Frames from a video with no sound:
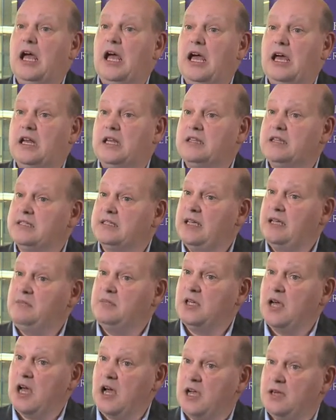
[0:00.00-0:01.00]
And at the same
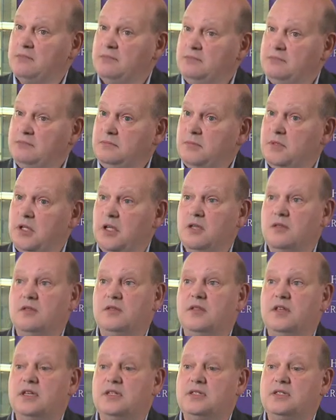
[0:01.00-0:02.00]
time,
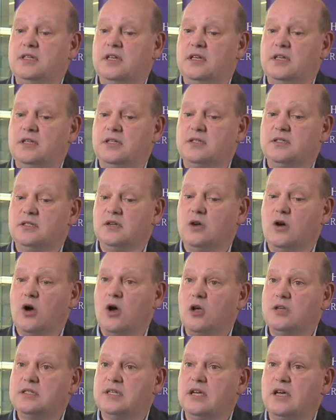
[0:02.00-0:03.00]
this is
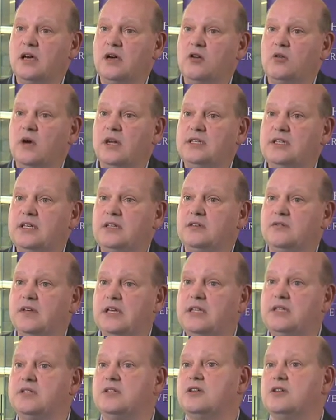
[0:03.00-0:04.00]
causing a great deal of
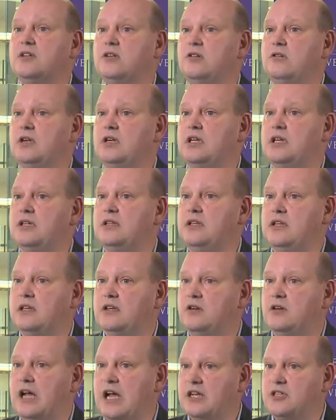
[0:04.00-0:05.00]
insecurity in the
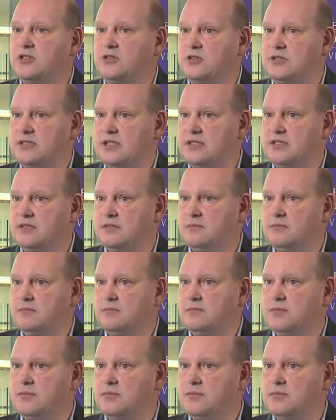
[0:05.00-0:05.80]
international system.